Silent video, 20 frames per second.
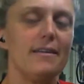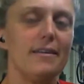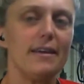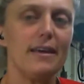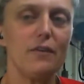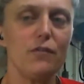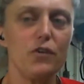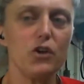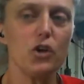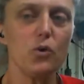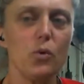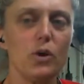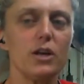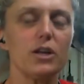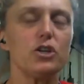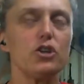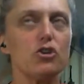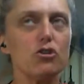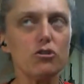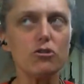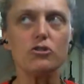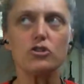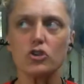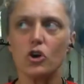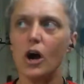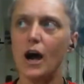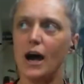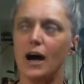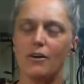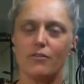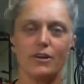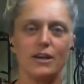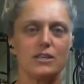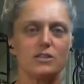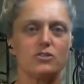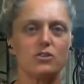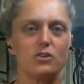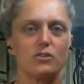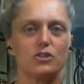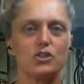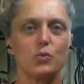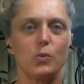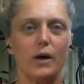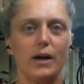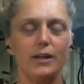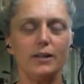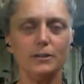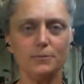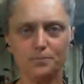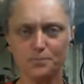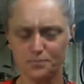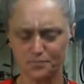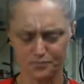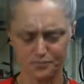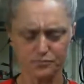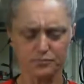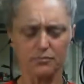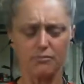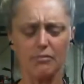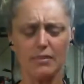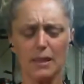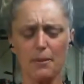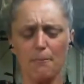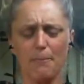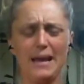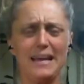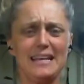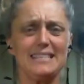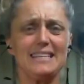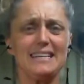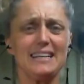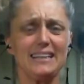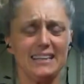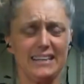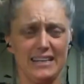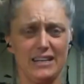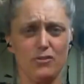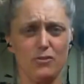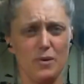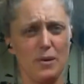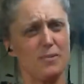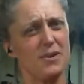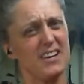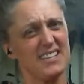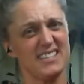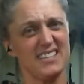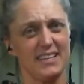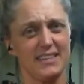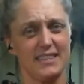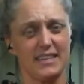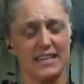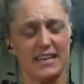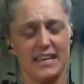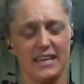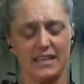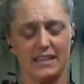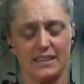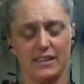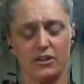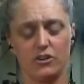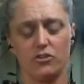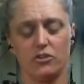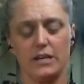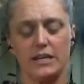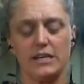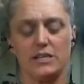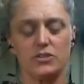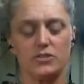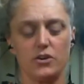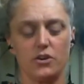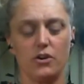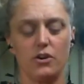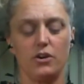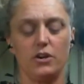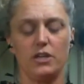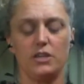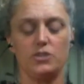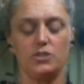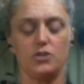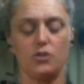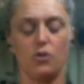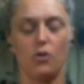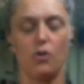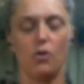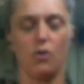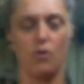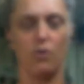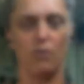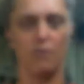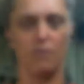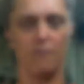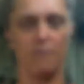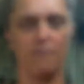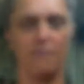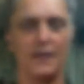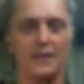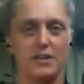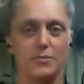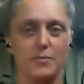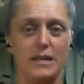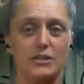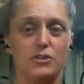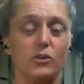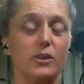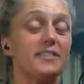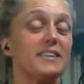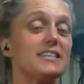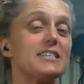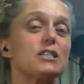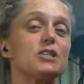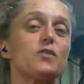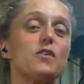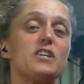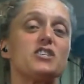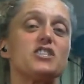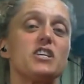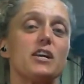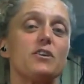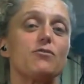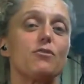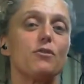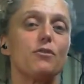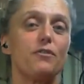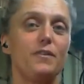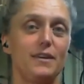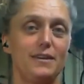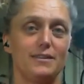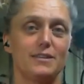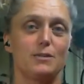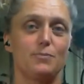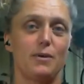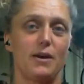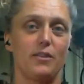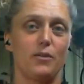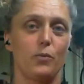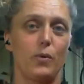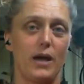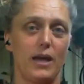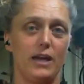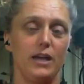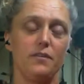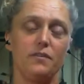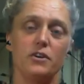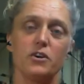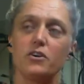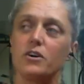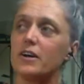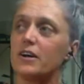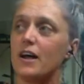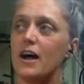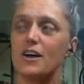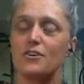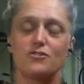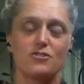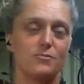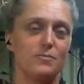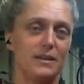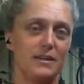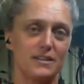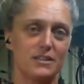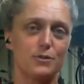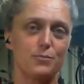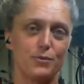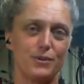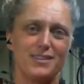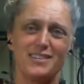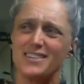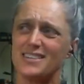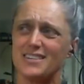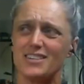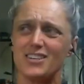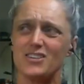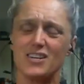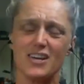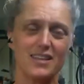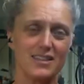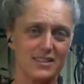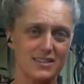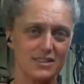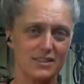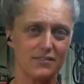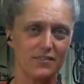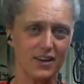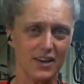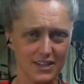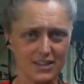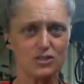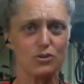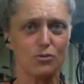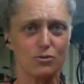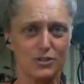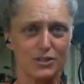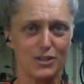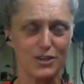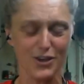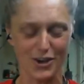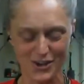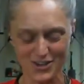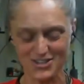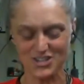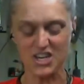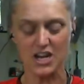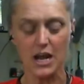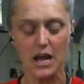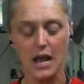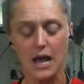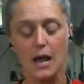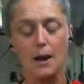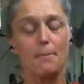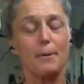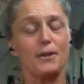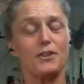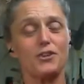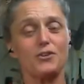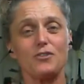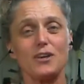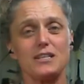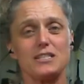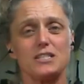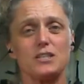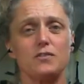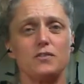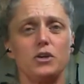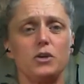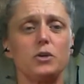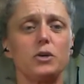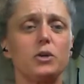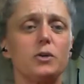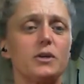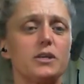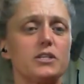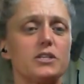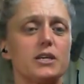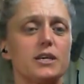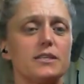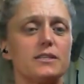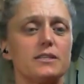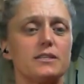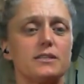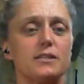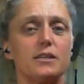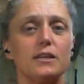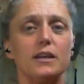if you want to use your heart rate zones well, basically, remember I said the green zone is your fundamental. This is for general fitness, by the way. If you're a 100-meter sprinter, don't take this advice, talk to your coach. But the rest of you who are just,